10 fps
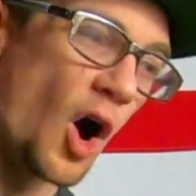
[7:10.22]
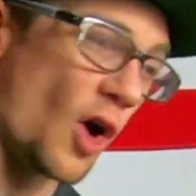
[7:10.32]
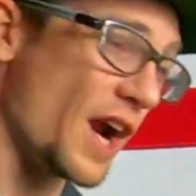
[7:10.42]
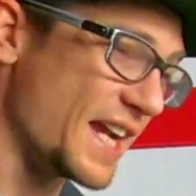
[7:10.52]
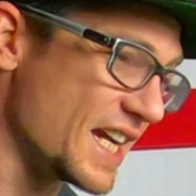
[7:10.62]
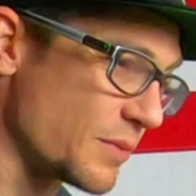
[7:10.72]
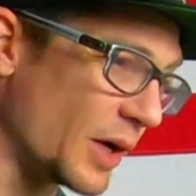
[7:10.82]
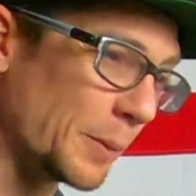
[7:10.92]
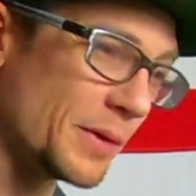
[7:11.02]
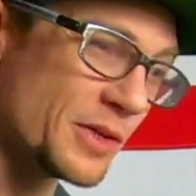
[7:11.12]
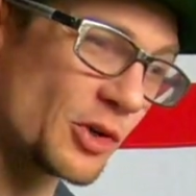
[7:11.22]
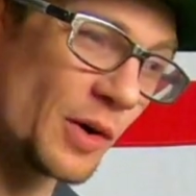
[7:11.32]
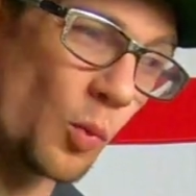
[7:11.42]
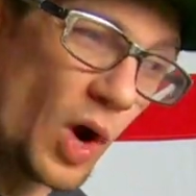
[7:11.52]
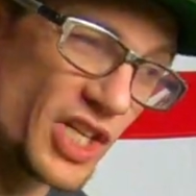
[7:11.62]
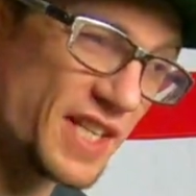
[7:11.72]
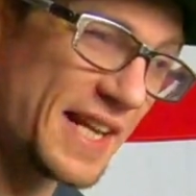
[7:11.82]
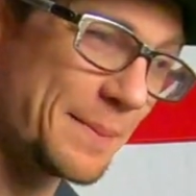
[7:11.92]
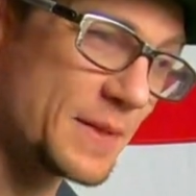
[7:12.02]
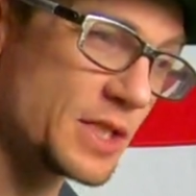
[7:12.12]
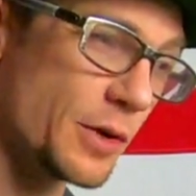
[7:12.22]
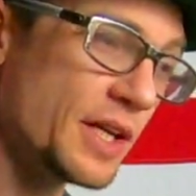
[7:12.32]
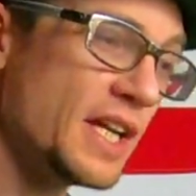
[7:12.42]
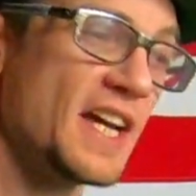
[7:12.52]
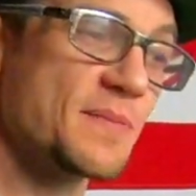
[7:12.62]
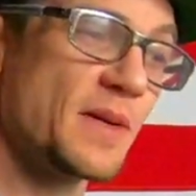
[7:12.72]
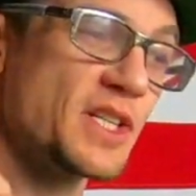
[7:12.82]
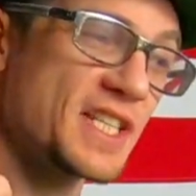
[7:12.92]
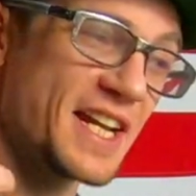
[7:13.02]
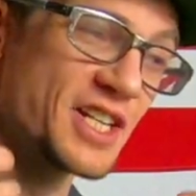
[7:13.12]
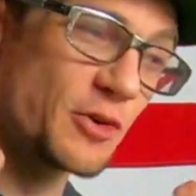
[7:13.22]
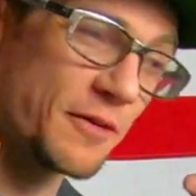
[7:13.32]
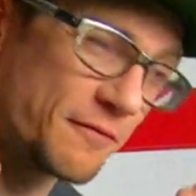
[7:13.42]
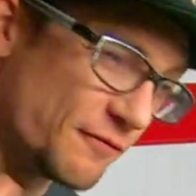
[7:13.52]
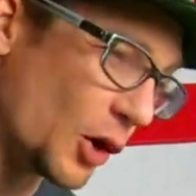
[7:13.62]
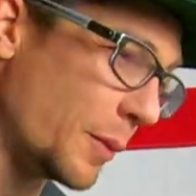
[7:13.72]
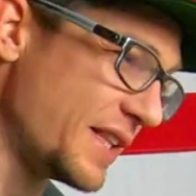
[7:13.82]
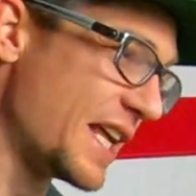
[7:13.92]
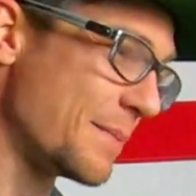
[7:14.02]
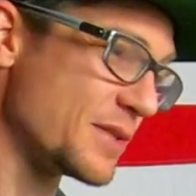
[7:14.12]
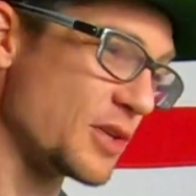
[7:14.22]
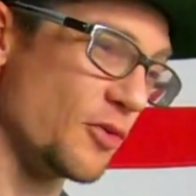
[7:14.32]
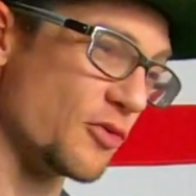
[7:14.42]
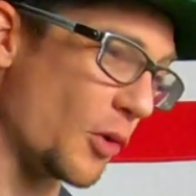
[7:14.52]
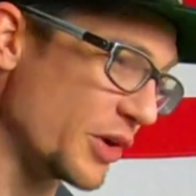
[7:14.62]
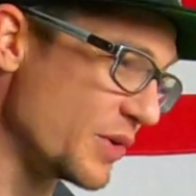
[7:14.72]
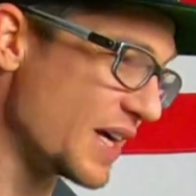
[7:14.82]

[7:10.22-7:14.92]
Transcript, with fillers: Alright guys, well I hope you enjoyed watching that episode as much as I enjoyed filming that episode for you